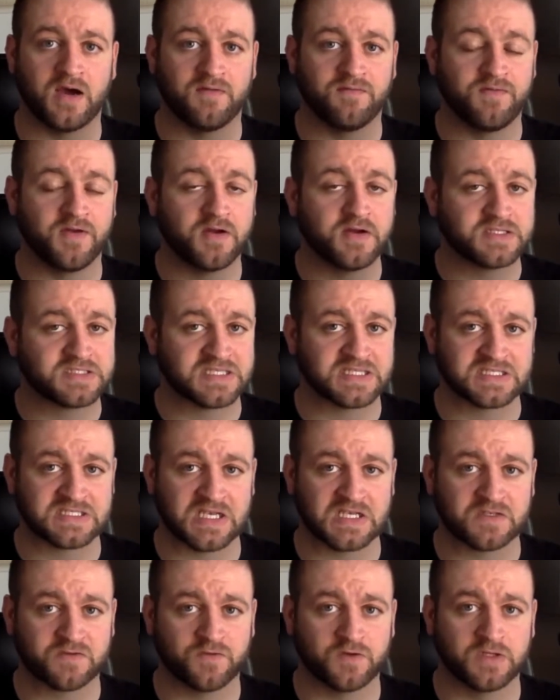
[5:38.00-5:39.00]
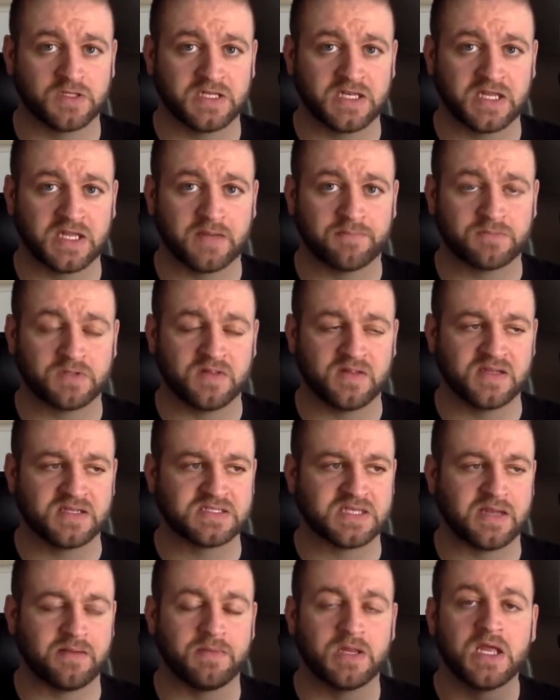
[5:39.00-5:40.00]
very successful leading up to the
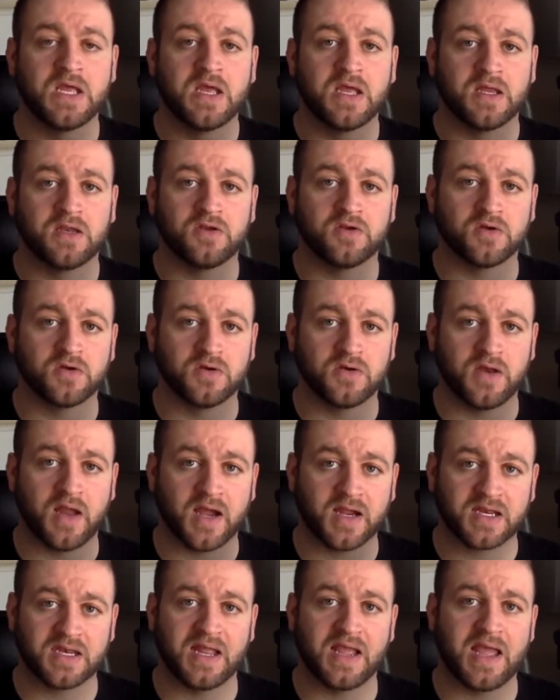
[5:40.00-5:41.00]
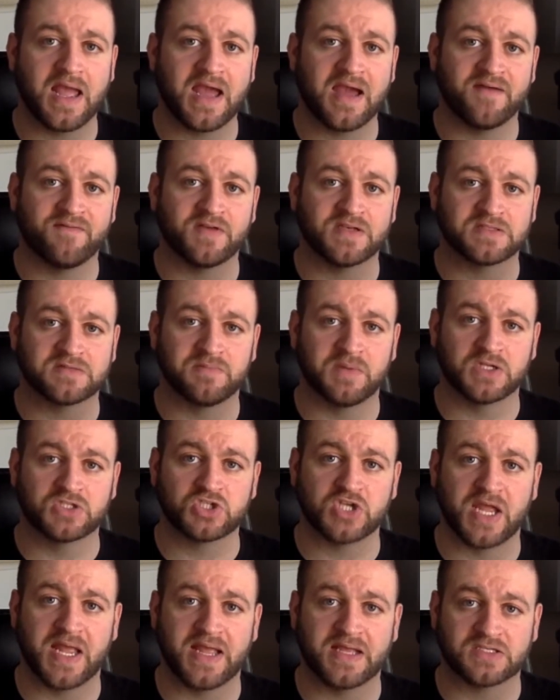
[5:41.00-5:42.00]
exam, and you're not going to have as
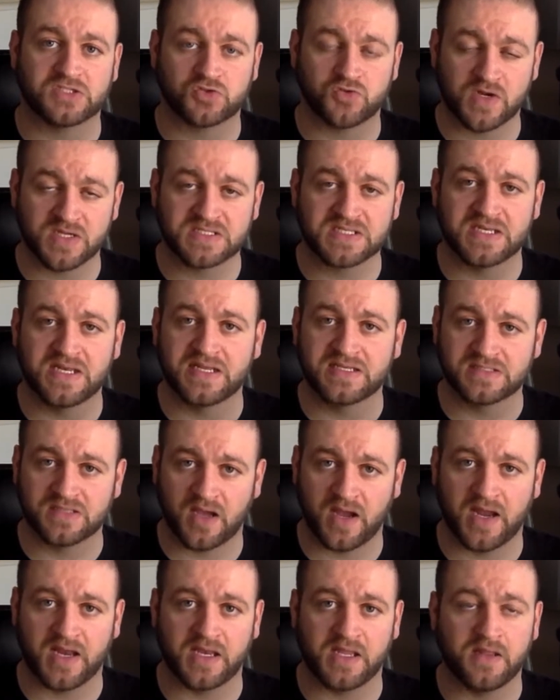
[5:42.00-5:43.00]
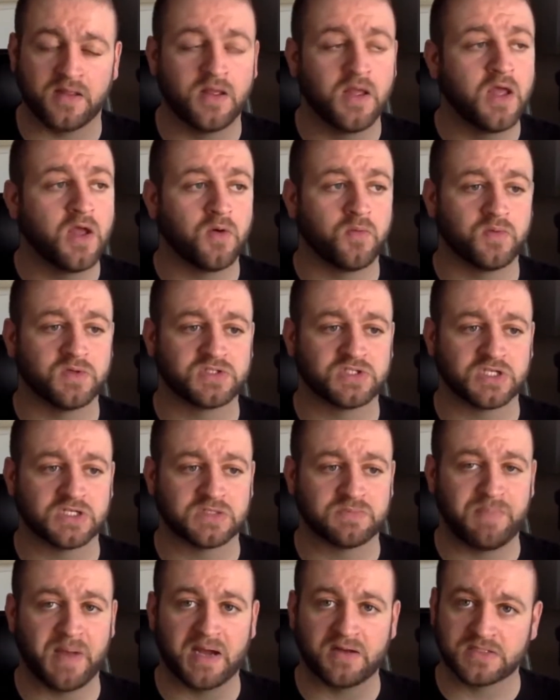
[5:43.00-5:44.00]
much stress and anxiety, which
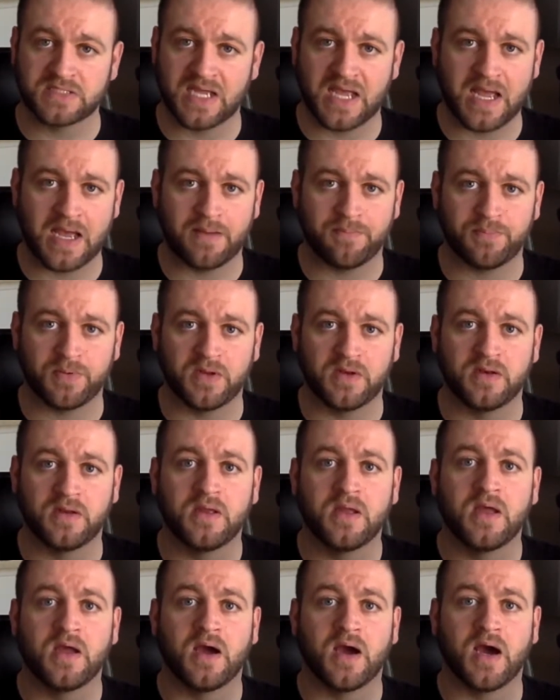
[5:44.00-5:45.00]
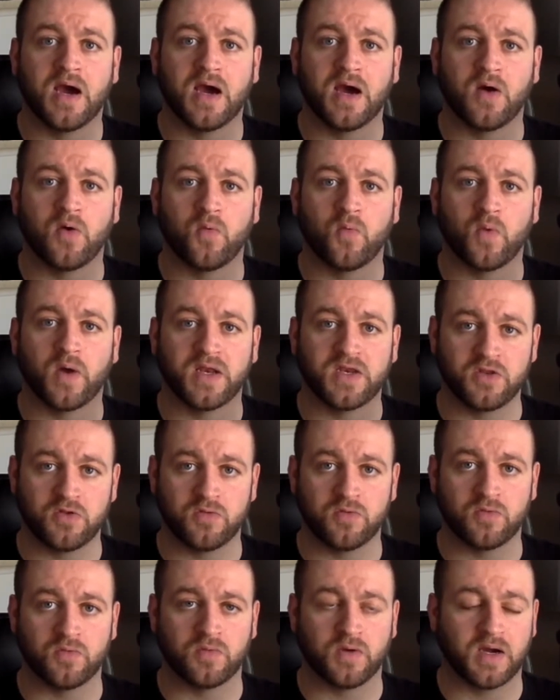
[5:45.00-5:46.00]
is bound to happen when
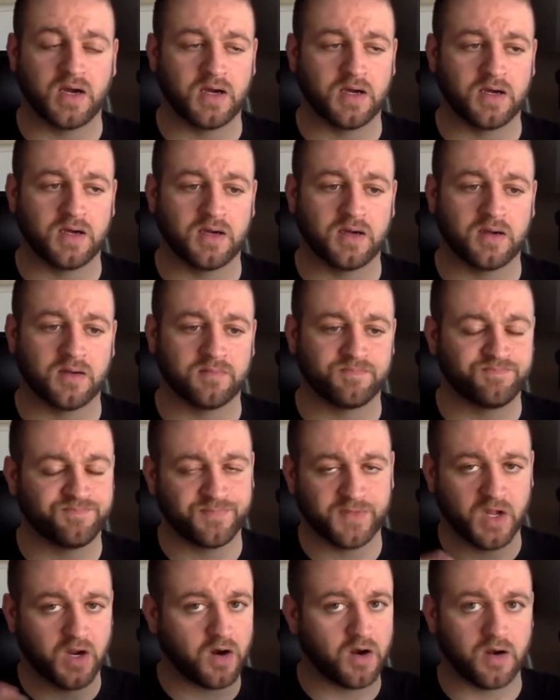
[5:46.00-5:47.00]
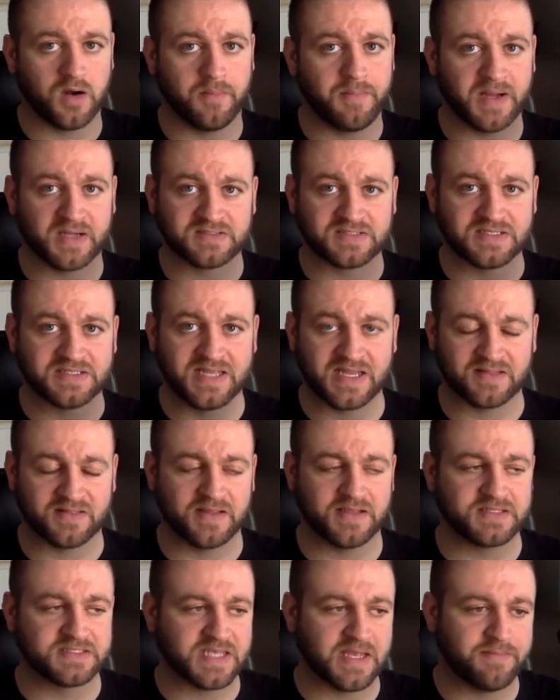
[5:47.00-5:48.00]
you are about to take
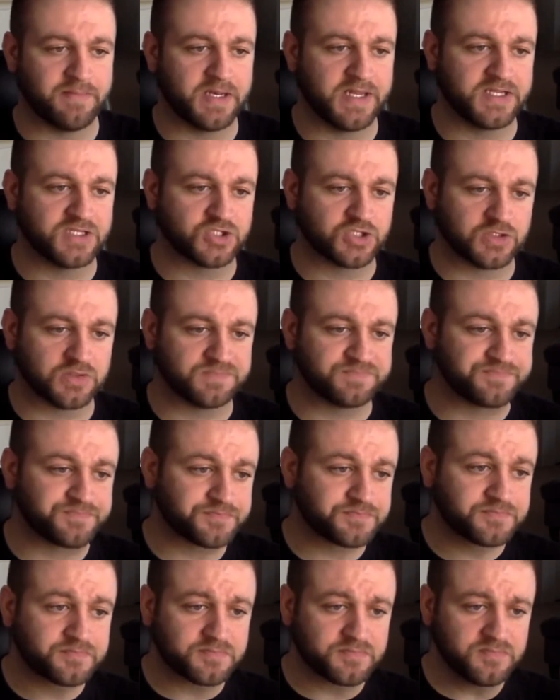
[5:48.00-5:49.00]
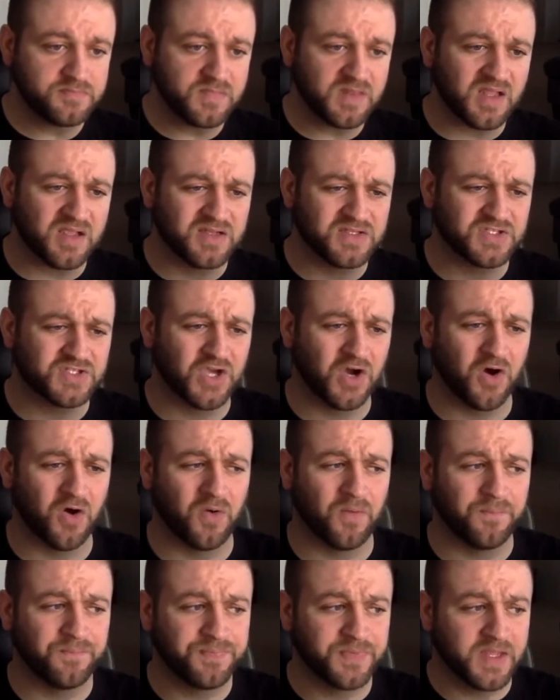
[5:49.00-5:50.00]
the examination.
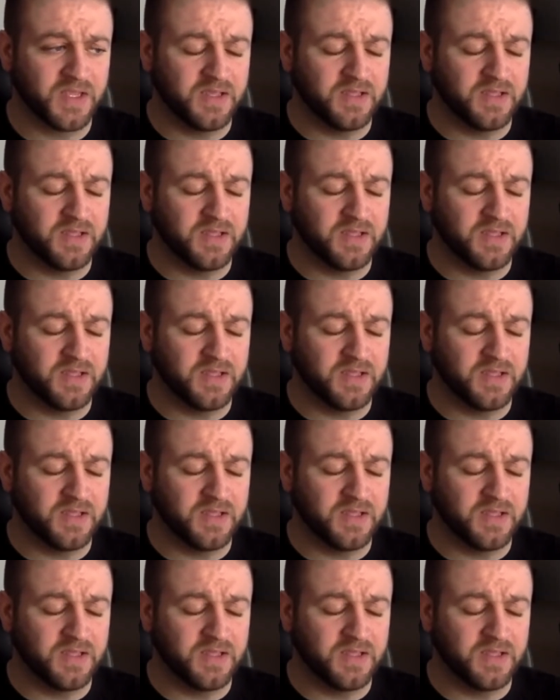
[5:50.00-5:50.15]
So